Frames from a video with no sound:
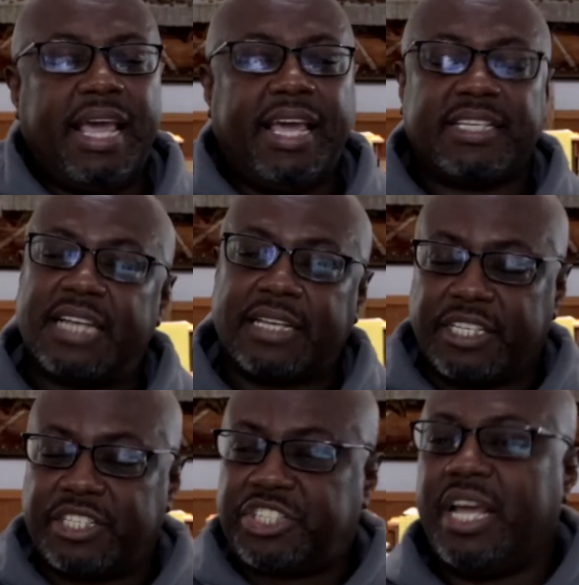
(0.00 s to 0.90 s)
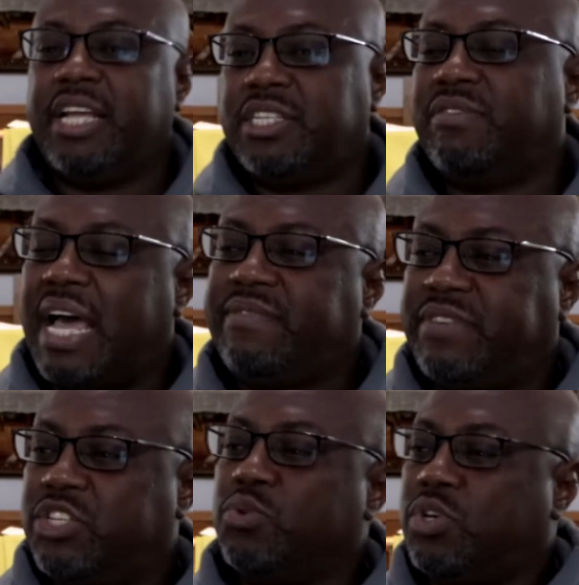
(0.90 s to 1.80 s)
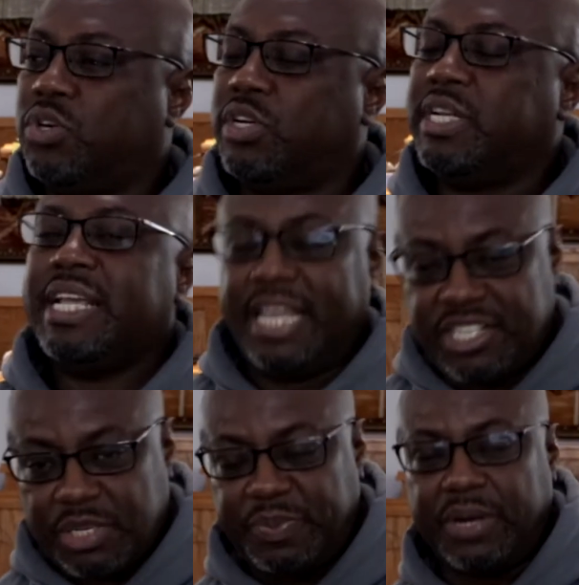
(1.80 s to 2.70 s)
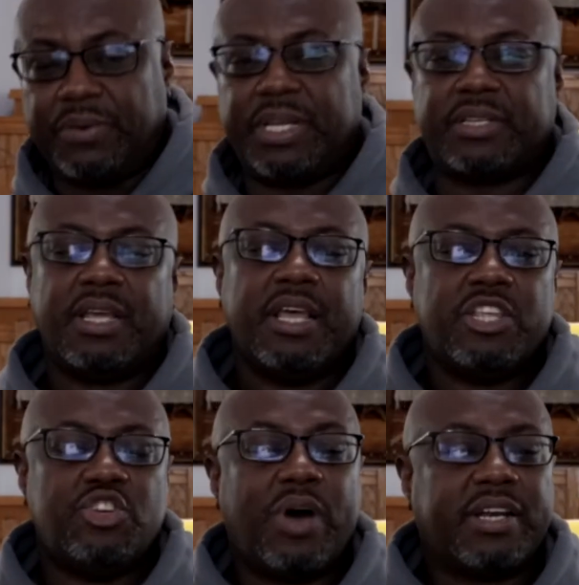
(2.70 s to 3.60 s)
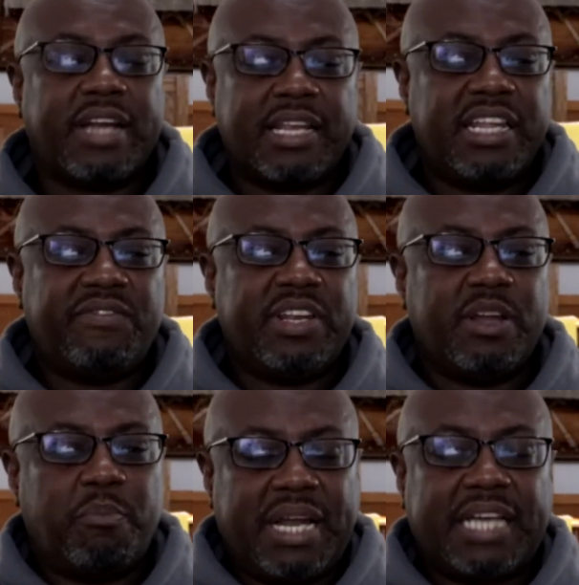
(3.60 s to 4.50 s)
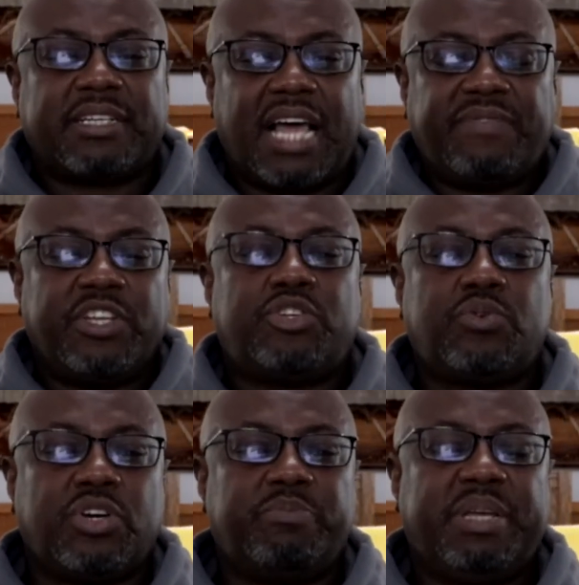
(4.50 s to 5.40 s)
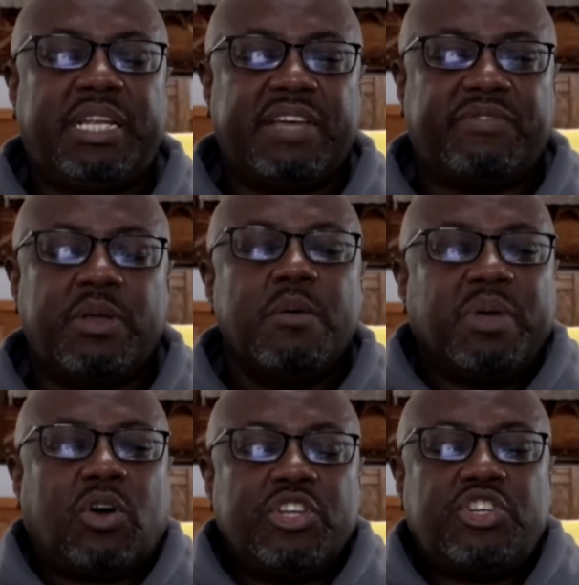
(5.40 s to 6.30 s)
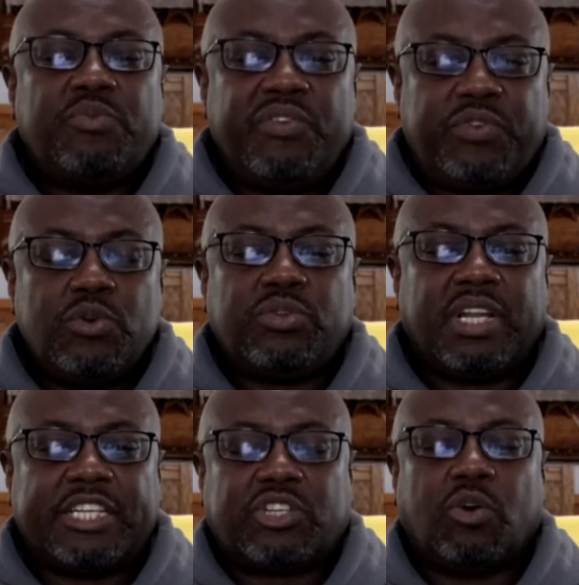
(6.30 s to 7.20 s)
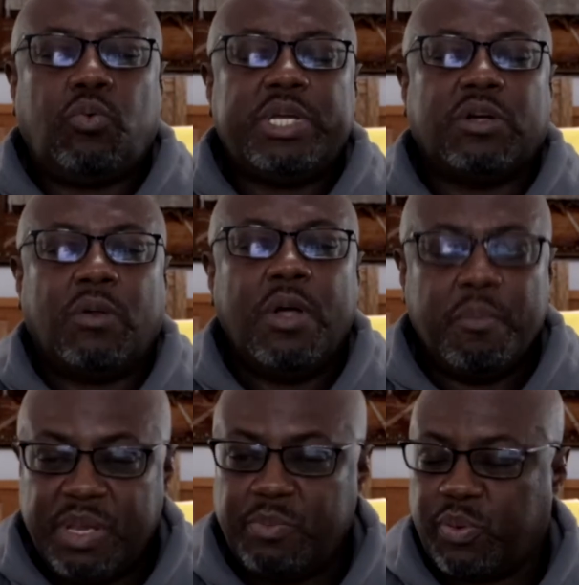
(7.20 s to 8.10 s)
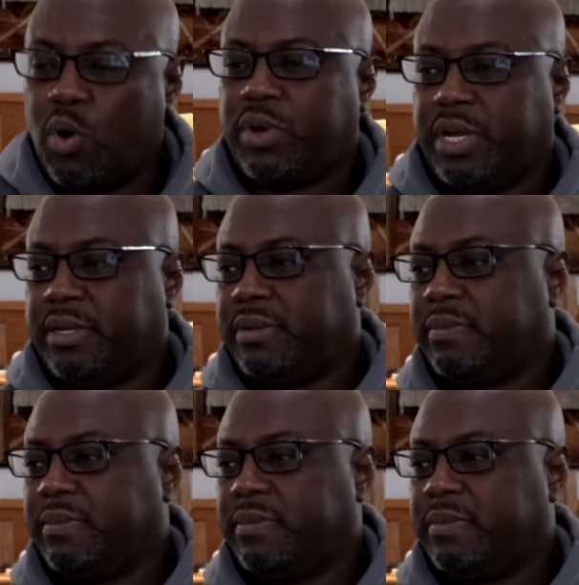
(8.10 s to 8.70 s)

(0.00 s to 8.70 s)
It's not the change of life that you could experience. You are not living the blessed life that you could be living because you refuse to let your will be broken.